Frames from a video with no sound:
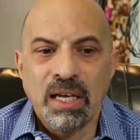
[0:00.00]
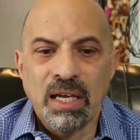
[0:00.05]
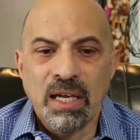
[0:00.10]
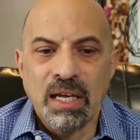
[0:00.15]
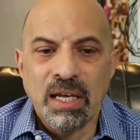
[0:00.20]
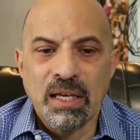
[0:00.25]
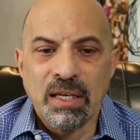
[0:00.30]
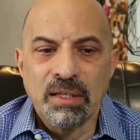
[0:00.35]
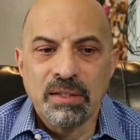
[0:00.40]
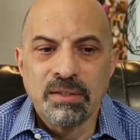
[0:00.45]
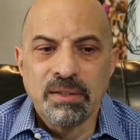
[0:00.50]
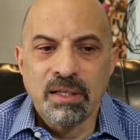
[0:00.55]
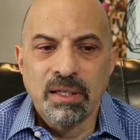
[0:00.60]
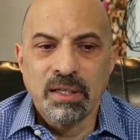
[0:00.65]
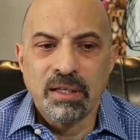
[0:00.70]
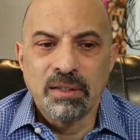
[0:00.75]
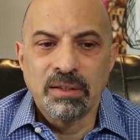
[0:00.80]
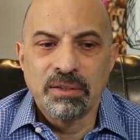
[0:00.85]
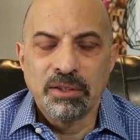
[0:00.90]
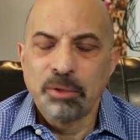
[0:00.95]
And
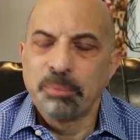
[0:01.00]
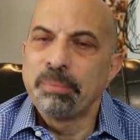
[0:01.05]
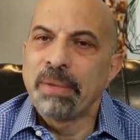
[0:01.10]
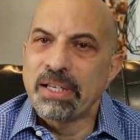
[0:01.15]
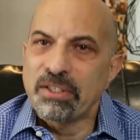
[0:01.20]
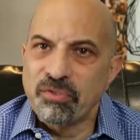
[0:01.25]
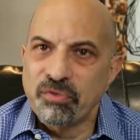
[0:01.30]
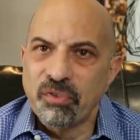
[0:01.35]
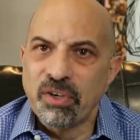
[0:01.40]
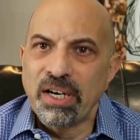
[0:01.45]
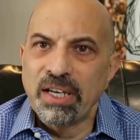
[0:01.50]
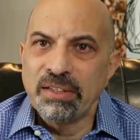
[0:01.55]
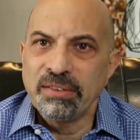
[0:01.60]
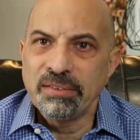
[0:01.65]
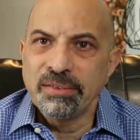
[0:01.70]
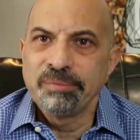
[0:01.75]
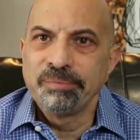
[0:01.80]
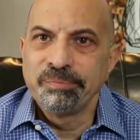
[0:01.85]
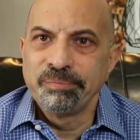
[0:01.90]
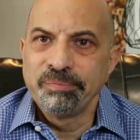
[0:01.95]
your best friend,
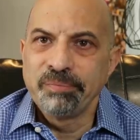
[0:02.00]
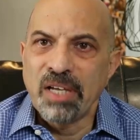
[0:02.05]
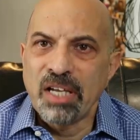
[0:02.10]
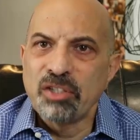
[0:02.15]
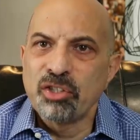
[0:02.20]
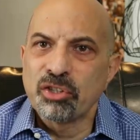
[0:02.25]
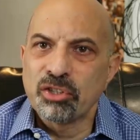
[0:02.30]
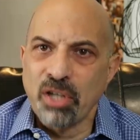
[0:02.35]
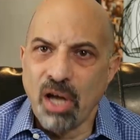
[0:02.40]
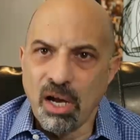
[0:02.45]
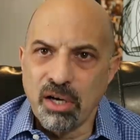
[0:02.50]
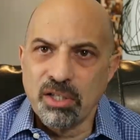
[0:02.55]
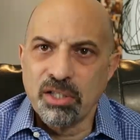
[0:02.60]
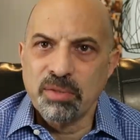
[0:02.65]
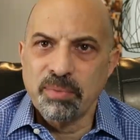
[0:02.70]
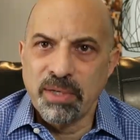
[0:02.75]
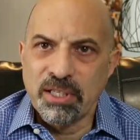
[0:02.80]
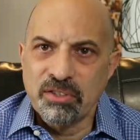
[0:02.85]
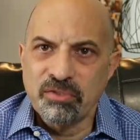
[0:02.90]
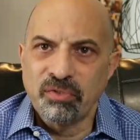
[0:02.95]
and your daughter's
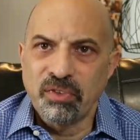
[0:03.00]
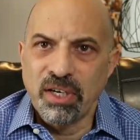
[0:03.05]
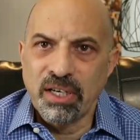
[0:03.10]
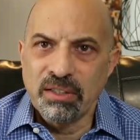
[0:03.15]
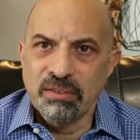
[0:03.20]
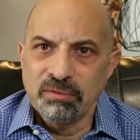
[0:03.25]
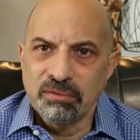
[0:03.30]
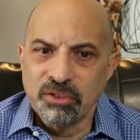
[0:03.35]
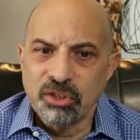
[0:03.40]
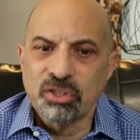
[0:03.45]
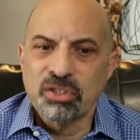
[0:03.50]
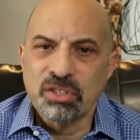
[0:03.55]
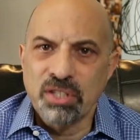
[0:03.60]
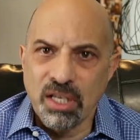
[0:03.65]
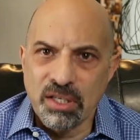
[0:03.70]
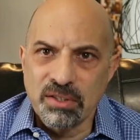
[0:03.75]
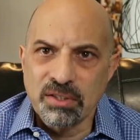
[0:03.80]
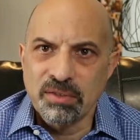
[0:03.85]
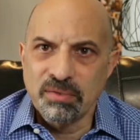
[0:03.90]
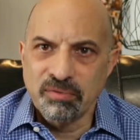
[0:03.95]
best friend, your
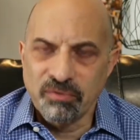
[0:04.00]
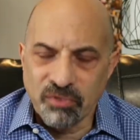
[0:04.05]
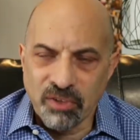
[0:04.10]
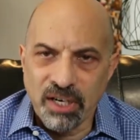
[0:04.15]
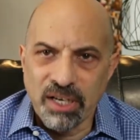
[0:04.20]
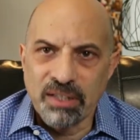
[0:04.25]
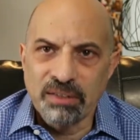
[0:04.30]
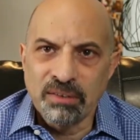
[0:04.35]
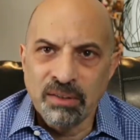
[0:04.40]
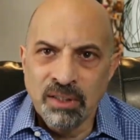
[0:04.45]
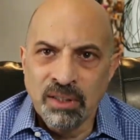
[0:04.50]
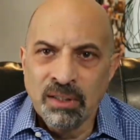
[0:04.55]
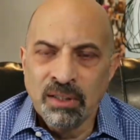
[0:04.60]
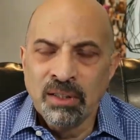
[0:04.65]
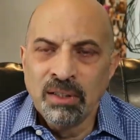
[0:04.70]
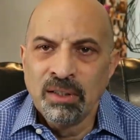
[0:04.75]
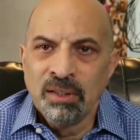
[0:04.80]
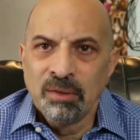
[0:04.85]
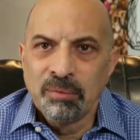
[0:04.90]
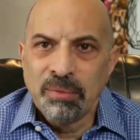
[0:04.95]
son's friend,
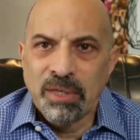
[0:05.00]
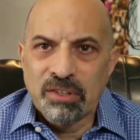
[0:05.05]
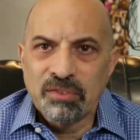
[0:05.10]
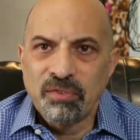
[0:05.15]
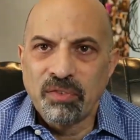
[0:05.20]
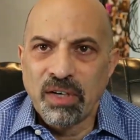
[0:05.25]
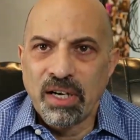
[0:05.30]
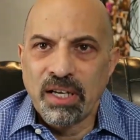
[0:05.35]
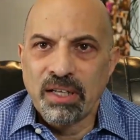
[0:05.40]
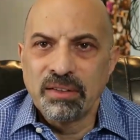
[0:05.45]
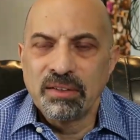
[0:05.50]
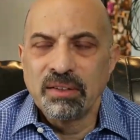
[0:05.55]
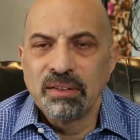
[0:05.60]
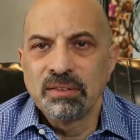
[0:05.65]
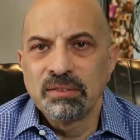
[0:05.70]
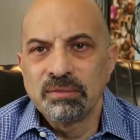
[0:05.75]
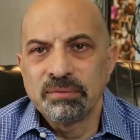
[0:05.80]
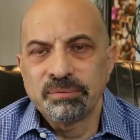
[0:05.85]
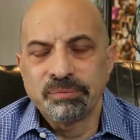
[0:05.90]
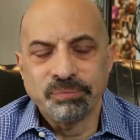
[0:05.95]
best friend.
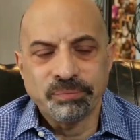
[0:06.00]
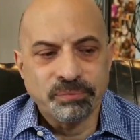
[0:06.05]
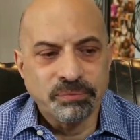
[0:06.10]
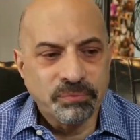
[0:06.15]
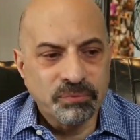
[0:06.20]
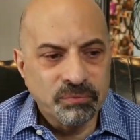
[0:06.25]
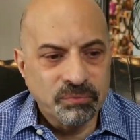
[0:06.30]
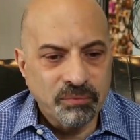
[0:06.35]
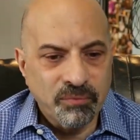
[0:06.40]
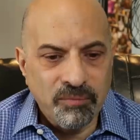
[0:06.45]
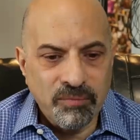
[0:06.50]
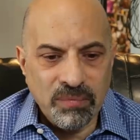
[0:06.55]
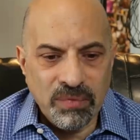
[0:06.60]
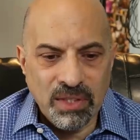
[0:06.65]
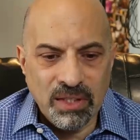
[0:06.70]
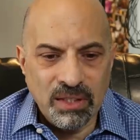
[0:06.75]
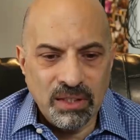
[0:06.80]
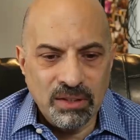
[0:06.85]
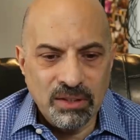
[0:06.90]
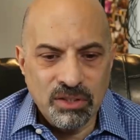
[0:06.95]

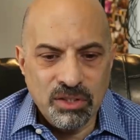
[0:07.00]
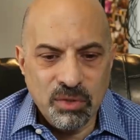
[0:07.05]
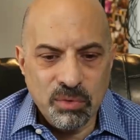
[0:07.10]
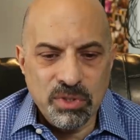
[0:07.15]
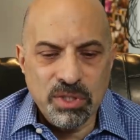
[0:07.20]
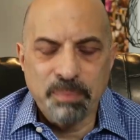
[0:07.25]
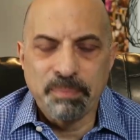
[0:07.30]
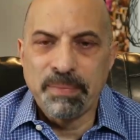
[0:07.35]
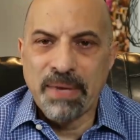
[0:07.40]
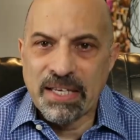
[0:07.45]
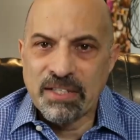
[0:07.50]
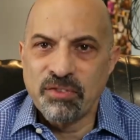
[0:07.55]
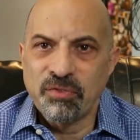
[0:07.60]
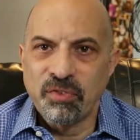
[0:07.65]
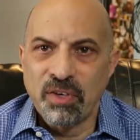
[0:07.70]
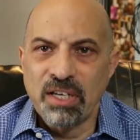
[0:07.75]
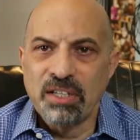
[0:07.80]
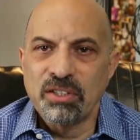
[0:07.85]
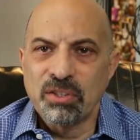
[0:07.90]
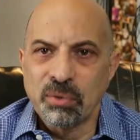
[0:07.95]
She was a best
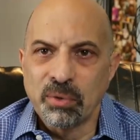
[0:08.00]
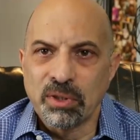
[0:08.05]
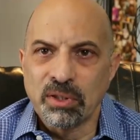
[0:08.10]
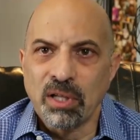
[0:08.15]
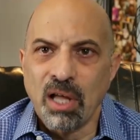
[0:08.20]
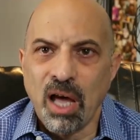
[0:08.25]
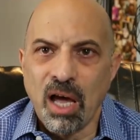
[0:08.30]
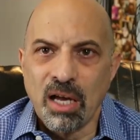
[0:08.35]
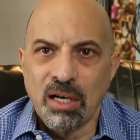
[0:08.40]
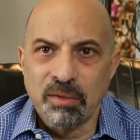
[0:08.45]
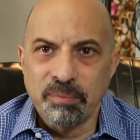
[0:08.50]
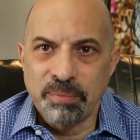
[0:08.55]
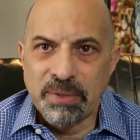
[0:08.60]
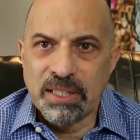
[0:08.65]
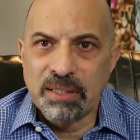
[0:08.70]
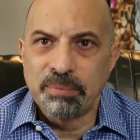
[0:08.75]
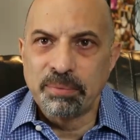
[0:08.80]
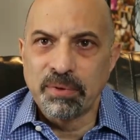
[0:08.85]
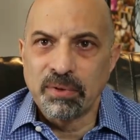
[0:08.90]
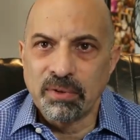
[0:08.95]
friend to a lot of
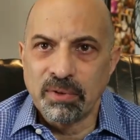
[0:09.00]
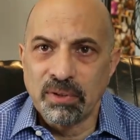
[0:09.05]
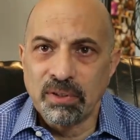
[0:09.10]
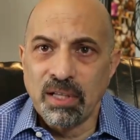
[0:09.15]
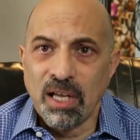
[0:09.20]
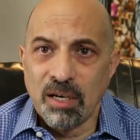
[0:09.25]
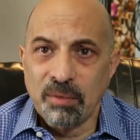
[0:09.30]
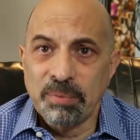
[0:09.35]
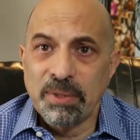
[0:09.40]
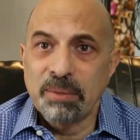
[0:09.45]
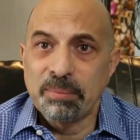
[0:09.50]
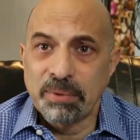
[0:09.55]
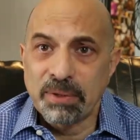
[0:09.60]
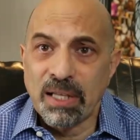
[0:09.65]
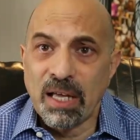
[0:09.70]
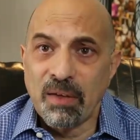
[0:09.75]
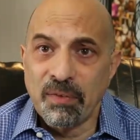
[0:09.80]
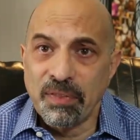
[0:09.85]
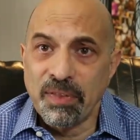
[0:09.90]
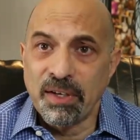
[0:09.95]
people
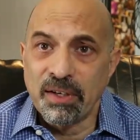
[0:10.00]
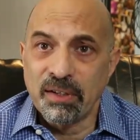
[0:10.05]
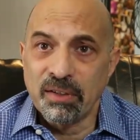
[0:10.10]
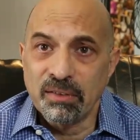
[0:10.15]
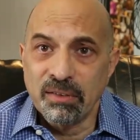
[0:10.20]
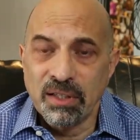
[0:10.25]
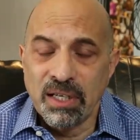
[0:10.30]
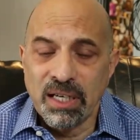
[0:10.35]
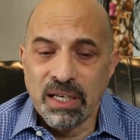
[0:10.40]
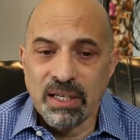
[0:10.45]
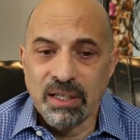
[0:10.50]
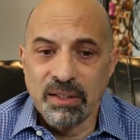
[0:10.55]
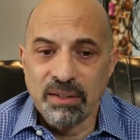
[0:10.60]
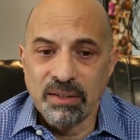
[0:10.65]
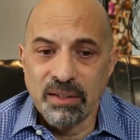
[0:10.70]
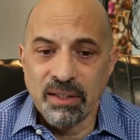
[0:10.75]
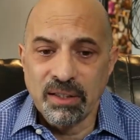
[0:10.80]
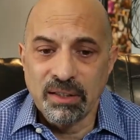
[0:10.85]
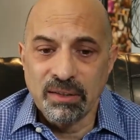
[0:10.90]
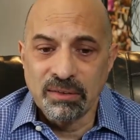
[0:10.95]
out there,
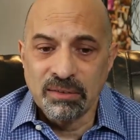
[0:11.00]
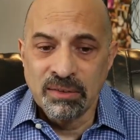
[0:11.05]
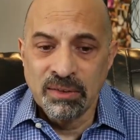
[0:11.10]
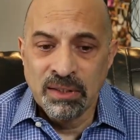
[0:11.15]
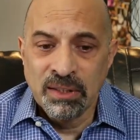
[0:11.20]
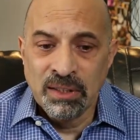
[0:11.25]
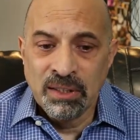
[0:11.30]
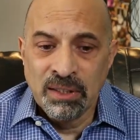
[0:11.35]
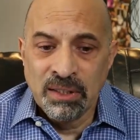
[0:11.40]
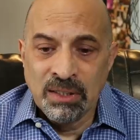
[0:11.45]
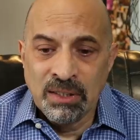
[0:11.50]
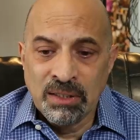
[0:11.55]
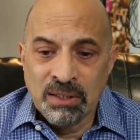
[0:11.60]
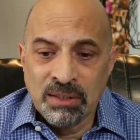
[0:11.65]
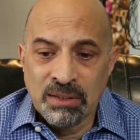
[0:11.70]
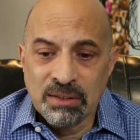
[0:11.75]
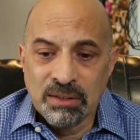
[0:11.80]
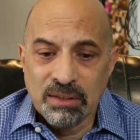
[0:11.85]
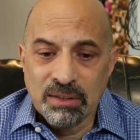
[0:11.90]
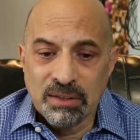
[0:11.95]
and that
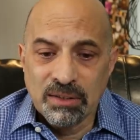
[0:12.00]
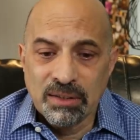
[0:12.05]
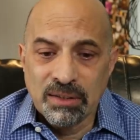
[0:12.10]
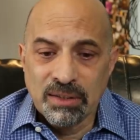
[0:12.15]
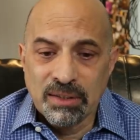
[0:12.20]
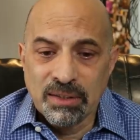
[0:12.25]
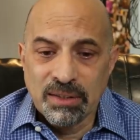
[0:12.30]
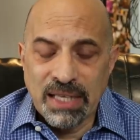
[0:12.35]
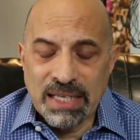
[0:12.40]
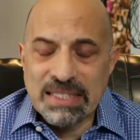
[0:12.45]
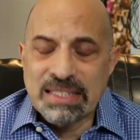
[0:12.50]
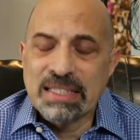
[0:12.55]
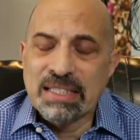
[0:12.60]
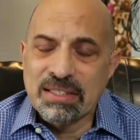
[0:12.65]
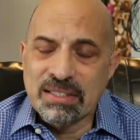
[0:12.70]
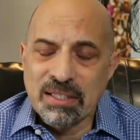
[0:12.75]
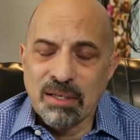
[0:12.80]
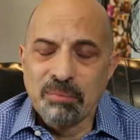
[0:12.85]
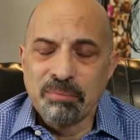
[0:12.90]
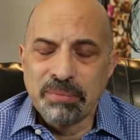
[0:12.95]
says
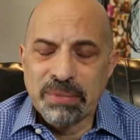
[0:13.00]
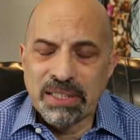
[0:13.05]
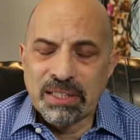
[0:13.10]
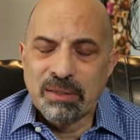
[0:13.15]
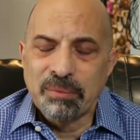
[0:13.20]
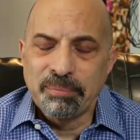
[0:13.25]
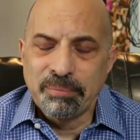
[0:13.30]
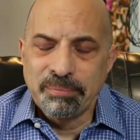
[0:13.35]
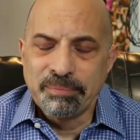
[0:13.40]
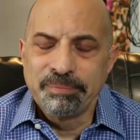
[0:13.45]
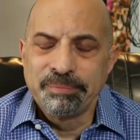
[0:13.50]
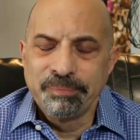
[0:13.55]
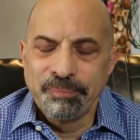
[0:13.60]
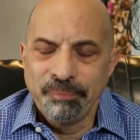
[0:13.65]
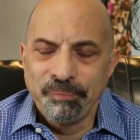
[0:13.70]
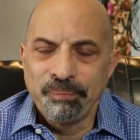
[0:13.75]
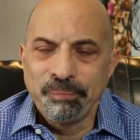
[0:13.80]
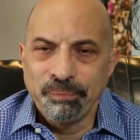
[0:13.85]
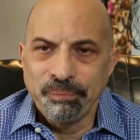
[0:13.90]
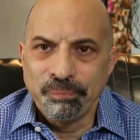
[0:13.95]
something big.
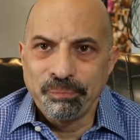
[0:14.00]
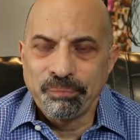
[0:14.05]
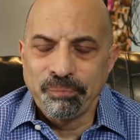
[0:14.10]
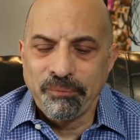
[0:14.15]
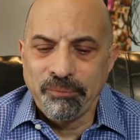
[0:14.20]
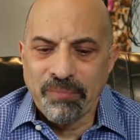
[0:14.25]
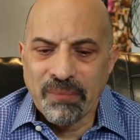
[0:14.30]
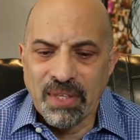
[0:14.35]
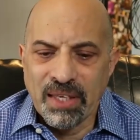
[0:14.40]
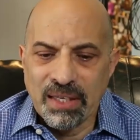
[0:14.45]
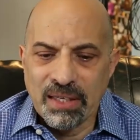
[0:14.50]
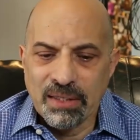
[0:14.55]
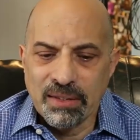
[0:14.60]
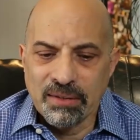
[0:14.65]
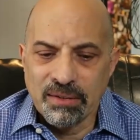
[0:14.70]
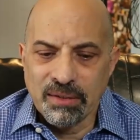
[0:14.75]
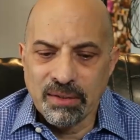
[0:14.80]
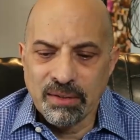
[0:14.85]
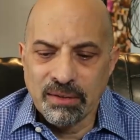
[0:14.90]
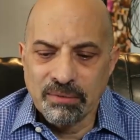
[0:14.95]

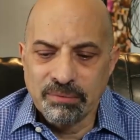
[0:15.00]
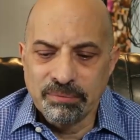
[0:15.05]
And